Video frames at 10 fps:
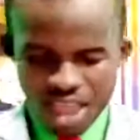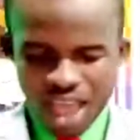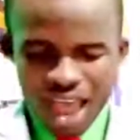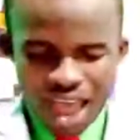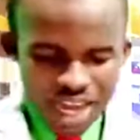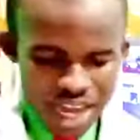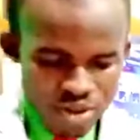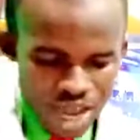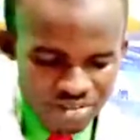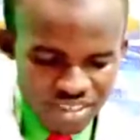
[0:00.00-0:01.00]
how can you
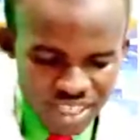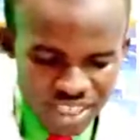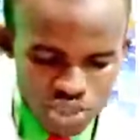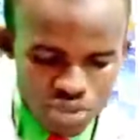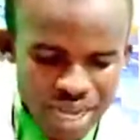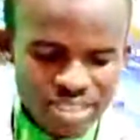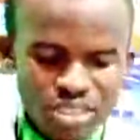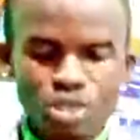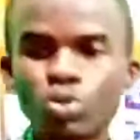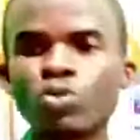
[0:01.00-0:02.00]
have Jesus Christ in
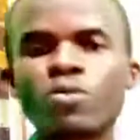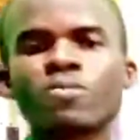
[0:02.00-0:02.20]
you?